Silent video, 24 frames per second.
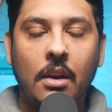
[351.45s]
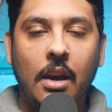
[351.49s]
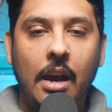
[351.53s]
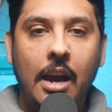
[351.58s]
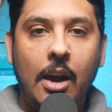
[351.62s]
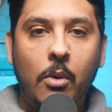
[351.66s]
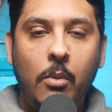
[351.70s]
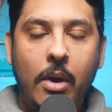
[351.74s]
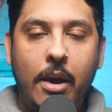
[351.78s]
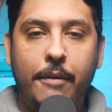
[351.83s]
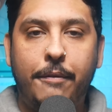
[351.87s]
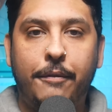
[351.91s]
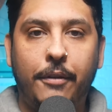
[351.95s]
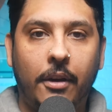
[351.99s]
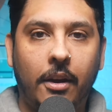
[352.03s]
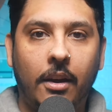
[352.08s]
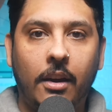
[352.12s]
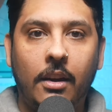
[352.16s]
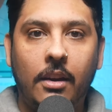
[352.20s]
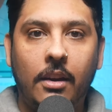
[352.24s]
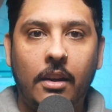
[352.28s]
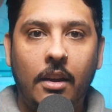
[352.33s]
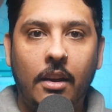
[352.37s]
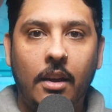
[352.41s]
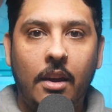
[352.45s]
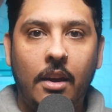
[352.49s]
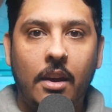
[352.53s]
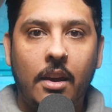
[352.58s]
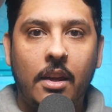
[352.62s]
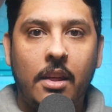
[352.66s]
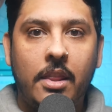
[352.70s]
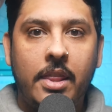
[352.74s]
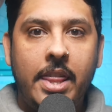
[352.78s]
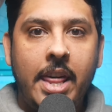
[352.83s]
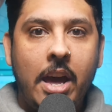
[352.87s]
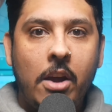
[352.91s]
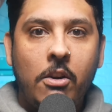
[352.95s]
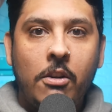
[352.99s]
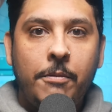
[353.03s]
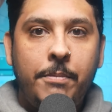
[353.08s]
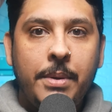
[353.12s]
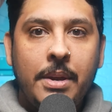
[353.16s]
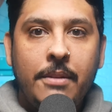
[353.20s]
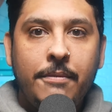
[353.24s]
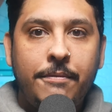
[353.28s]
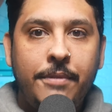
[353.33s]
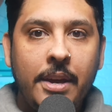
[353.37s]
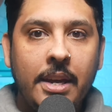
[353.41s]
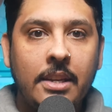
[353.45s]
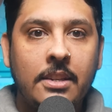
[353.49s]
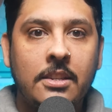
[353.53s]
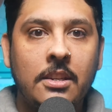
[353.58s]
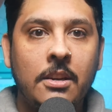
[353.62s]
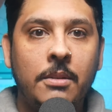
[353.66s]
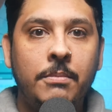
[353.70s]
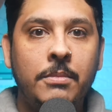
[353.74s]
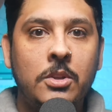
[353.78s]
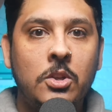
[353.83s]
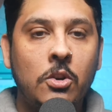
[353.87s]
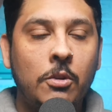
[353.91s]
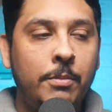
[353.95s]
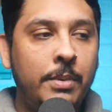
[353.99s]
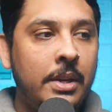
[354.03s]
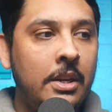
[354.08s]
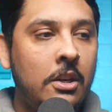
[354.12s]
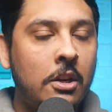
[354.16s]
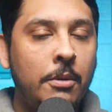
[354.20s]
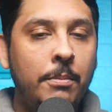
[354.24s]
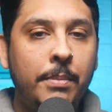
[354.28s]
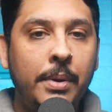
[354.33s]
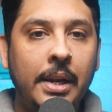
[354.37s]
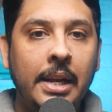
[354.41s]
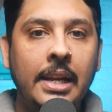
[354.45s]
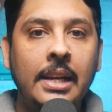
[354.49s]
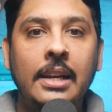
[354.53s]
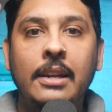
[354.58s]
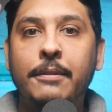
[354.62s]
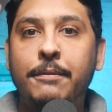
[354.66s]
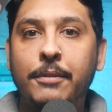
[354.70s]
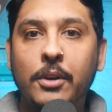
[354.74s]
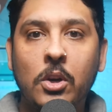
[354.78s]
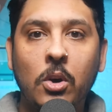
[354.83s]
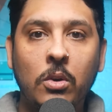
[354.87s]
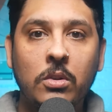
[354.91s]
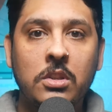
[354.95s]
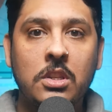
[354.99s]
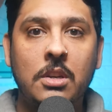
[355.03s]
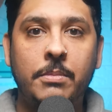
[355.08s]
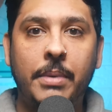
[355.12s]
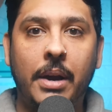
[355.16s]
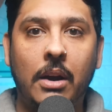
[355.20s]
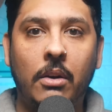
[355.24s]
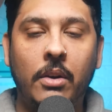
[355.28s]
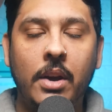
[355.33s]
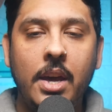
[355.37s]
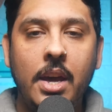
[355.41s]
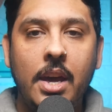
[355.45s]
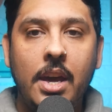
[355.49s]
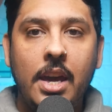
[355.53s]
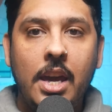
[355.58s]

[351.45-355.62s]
However, there have been victims who have been completely forgotten about.